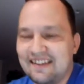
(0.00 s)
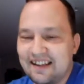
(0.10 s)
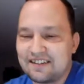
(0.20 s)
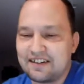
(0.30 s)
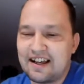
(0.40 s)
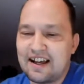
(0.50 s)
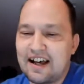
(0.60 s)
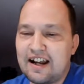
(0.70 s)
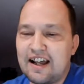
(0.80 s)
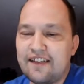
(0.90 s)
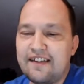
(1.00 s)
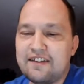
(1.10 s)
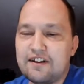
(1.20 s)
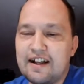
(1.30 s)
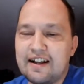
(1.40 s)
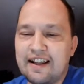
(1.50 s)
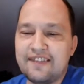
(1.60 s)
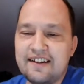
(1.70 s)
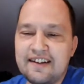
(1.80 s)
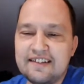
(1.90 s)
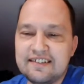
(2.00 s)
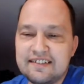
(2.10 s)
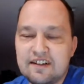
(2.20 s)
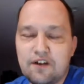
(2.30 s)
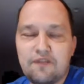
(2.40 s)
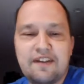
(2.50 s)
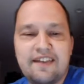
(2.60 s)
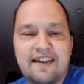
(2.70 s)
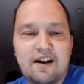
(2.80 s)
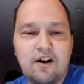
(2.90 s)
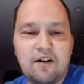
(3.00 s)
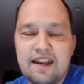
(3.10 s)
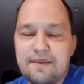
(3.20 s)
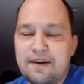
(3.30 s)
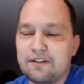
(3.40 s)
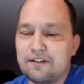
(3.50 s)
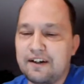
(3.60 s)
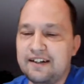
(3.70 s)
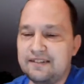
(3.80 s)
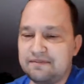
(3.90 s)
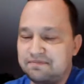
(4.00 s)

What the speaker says: That's good. How did they turn out, Anthony? Hopefully they all came out great.